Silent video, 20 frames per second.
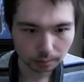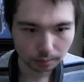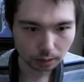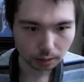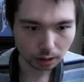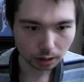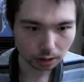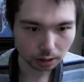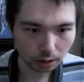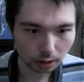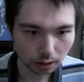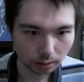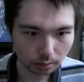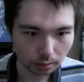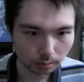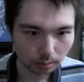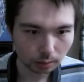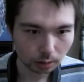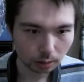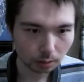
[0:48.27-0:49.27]
Take, take.
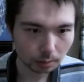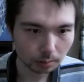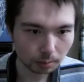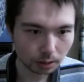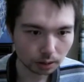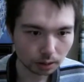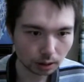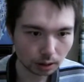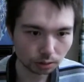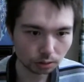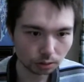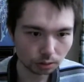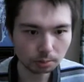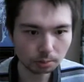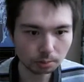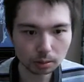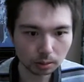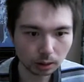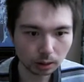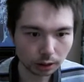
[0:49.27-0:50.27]
Queen B6, you
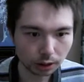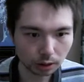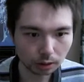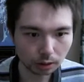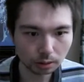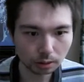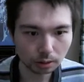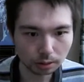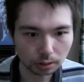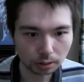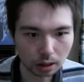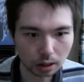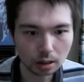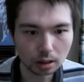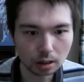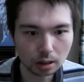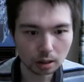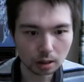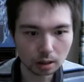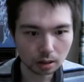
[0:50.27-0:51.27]
put pressure on the
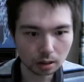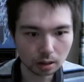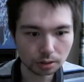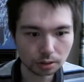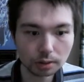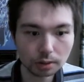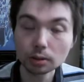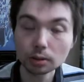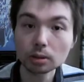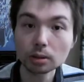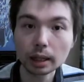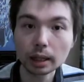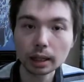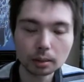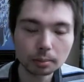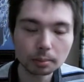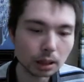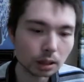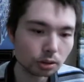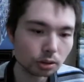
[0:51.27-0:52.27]
D4
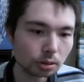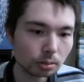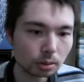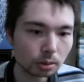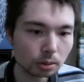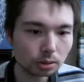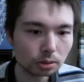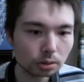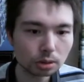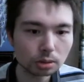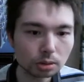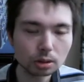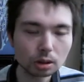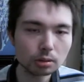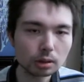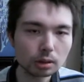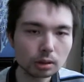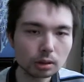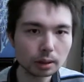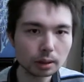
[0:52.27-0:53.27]
and the B2 pawn, so you
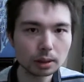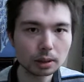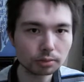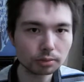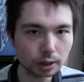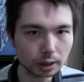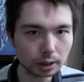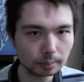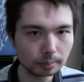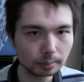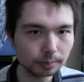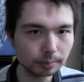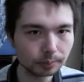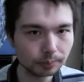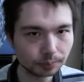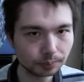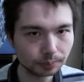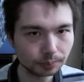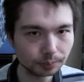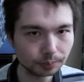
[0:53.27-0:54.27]
go Knight B3.
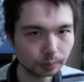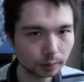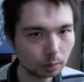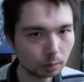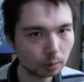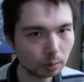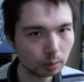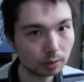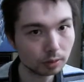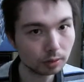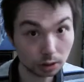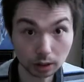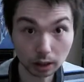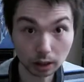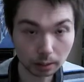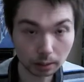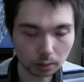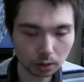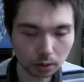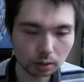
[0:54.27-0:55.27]
With this
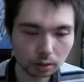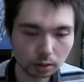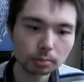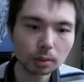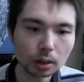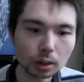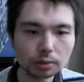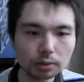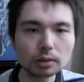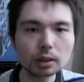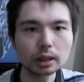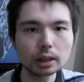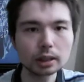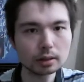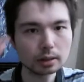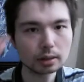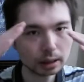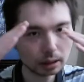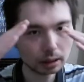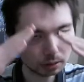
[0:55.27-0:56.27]
knight move, both
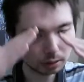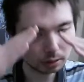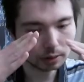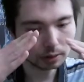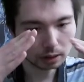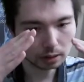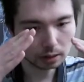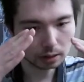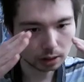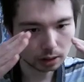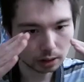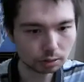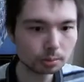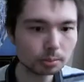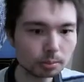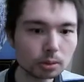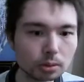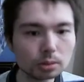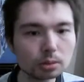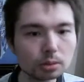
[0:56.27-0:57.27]
knights now defend the central
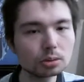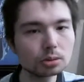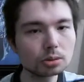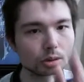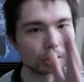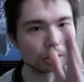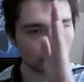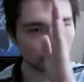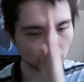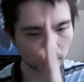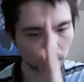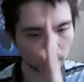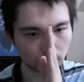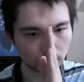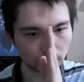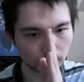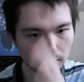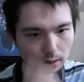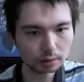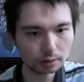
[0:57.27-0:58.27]
pawn, also the white
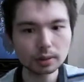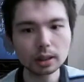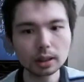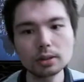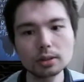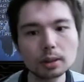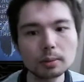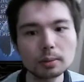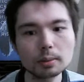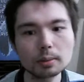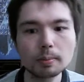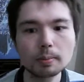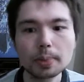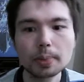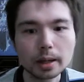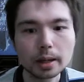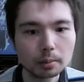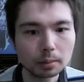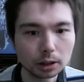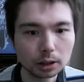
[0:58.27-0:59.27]
queen defends it.
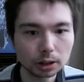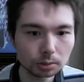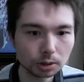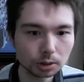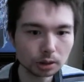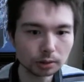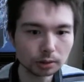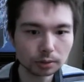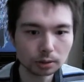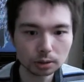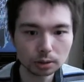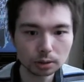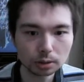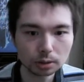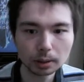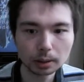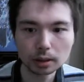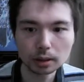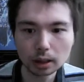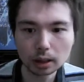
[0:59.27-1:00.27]
Bishop g4, you
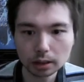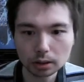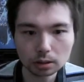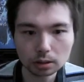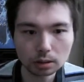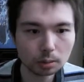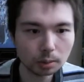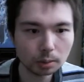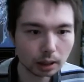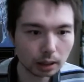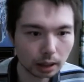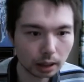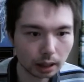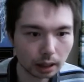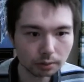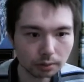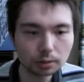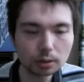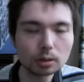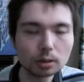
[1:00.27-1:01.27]
pin the knight to the queen,
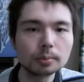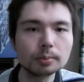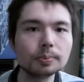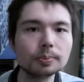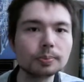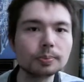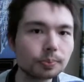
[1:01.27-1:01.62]
a4.